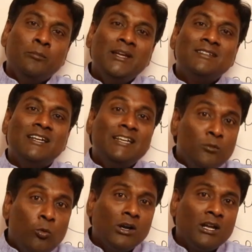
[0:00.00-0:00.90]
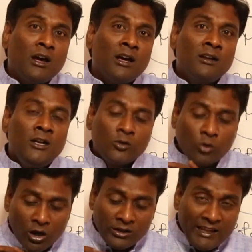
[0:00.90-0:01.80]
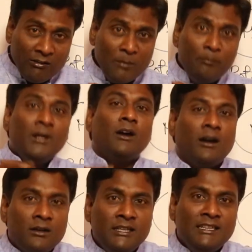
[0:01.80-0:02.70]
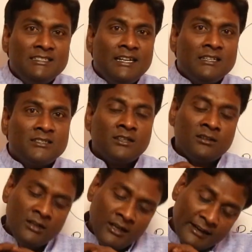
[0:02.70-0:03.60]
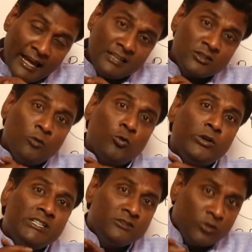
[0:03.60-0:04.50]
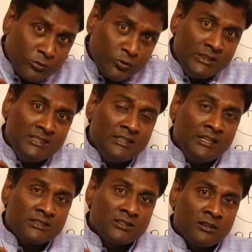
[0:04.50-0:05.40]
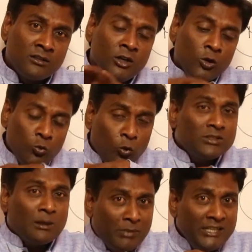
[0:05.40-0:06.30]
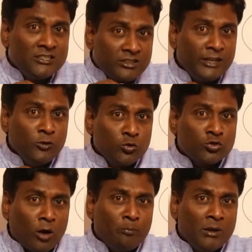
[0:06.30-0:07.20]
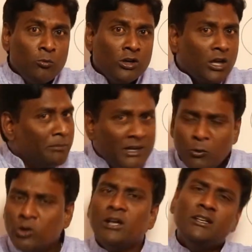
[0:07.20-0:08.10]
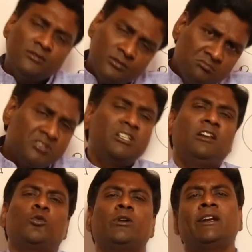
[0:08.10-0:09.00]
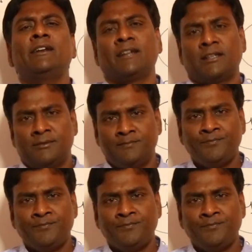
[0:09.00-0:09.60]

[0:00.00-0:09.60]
means that in motor torque developed in this direction, direction of rotation is also in this direction. Though somebody is trying to stop my motor, my motor is still rotating it.